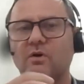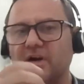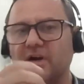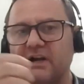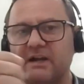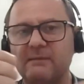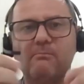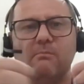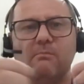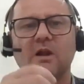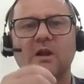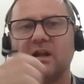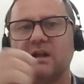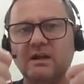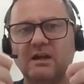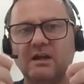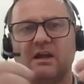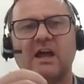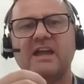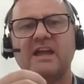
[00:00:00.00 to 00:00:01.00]

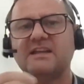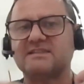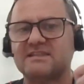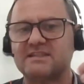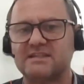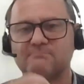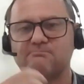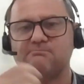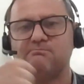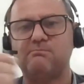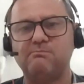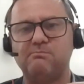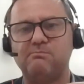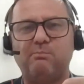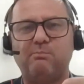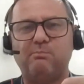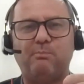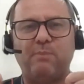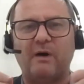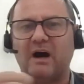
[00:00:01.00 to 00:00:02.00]
replace a
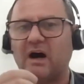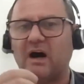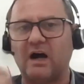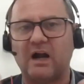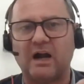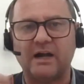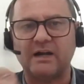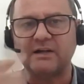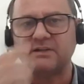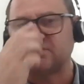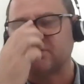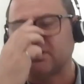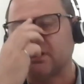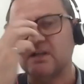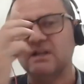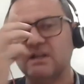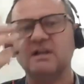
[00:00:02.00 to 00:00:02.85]
part,